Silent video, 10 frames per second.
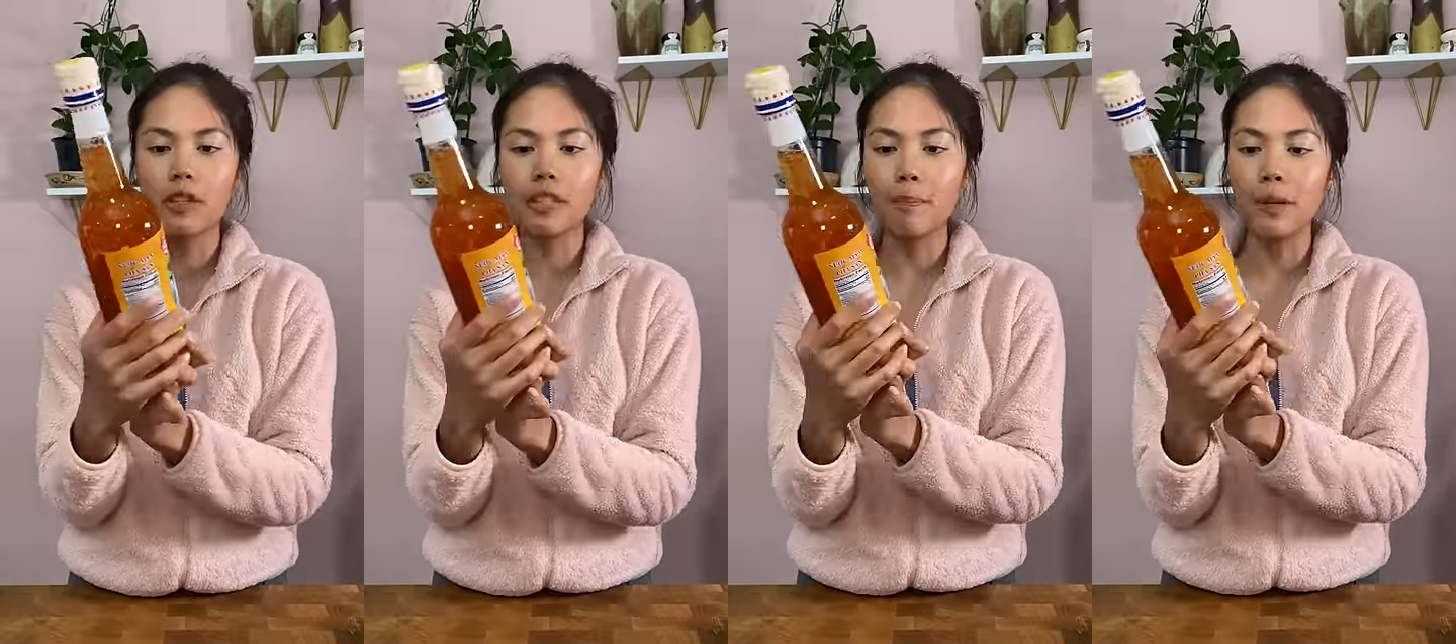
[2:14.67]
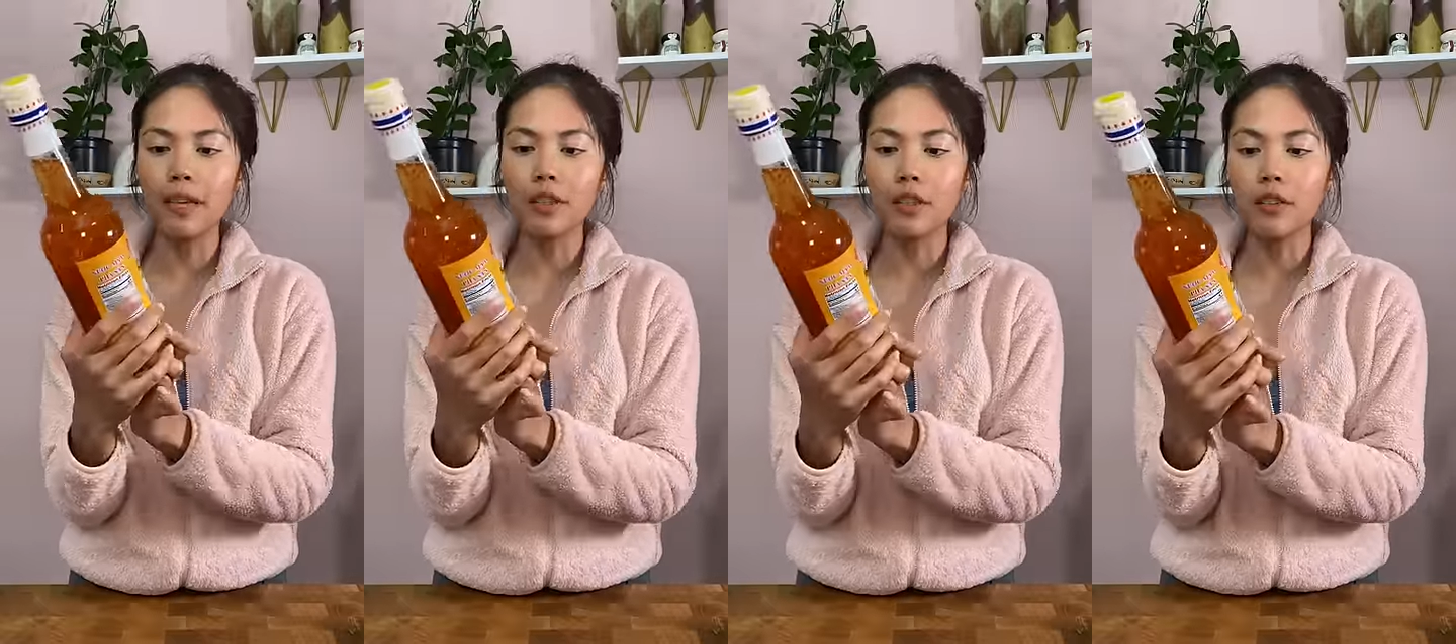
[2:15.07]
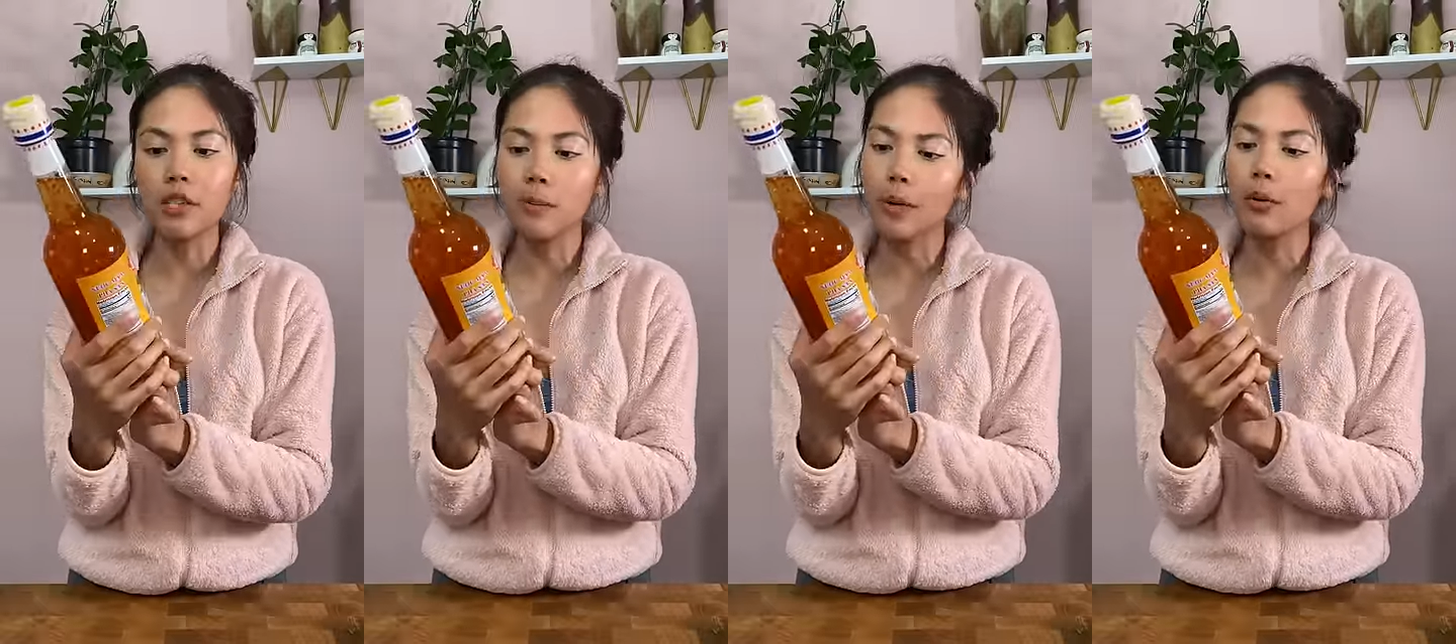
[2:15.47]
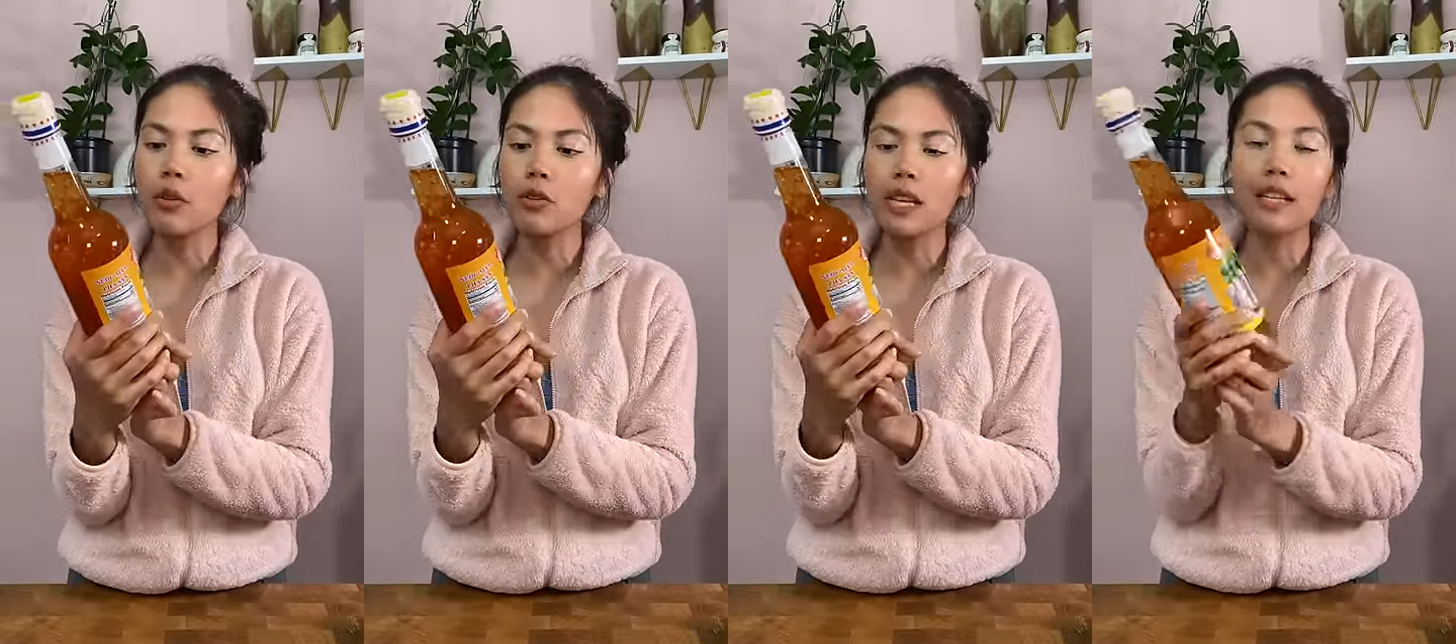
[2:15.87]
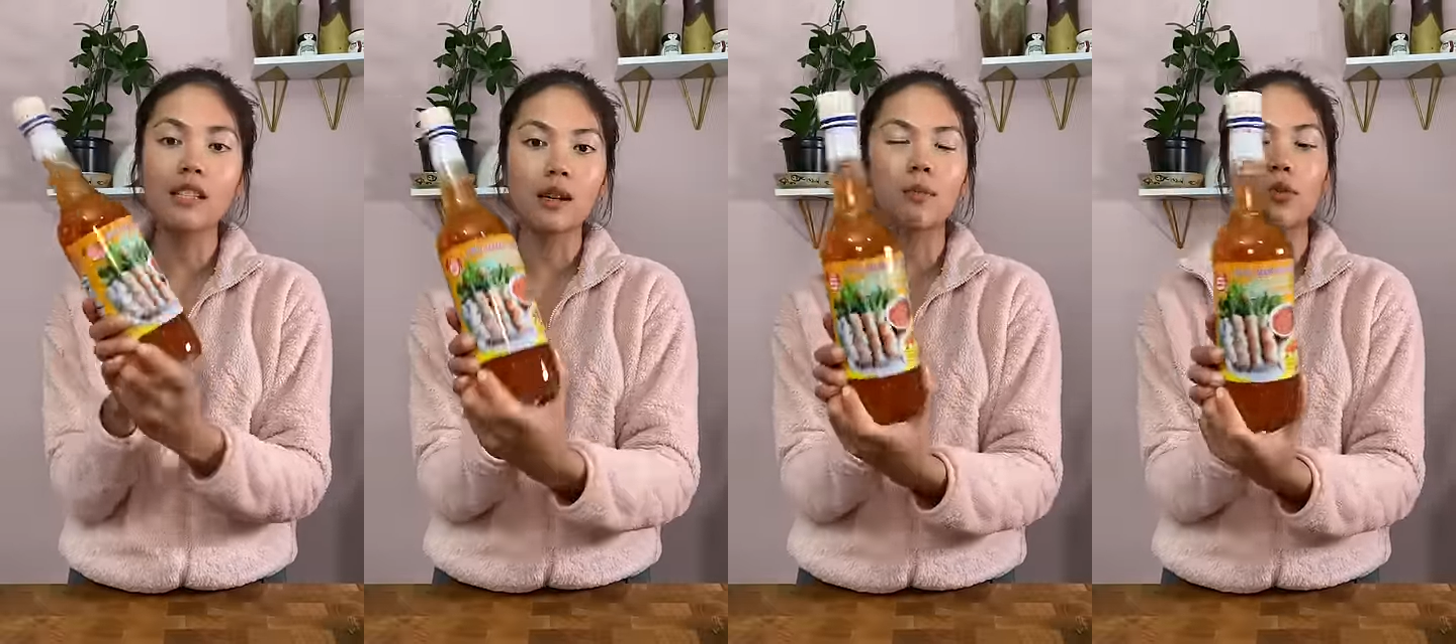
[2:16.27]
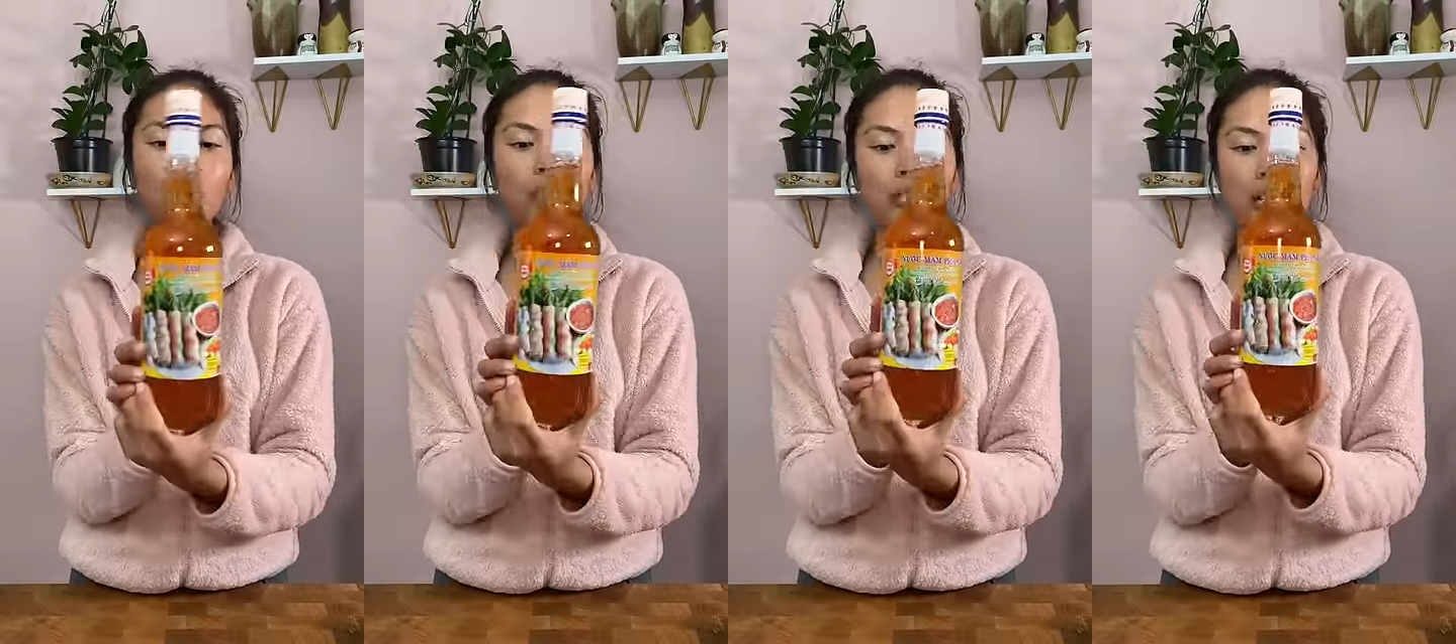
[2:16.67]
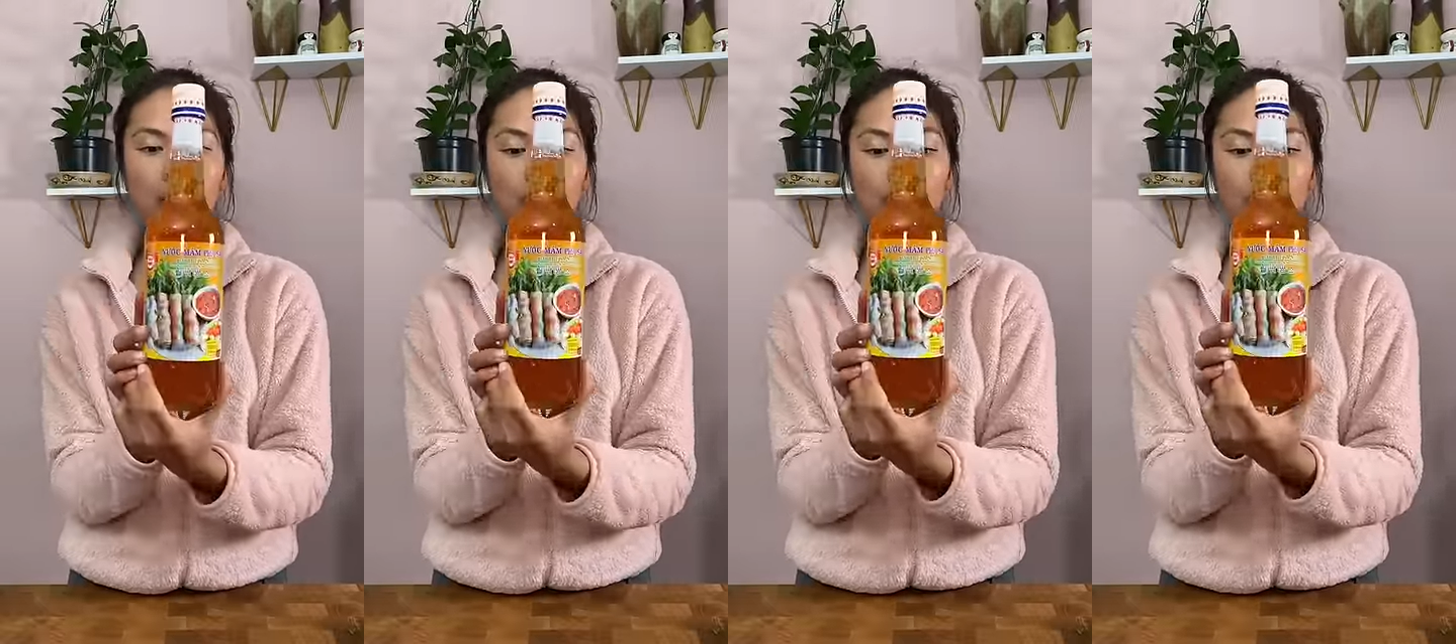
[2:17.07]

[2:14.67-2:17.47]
dipping your spring rolls and summer rolls into.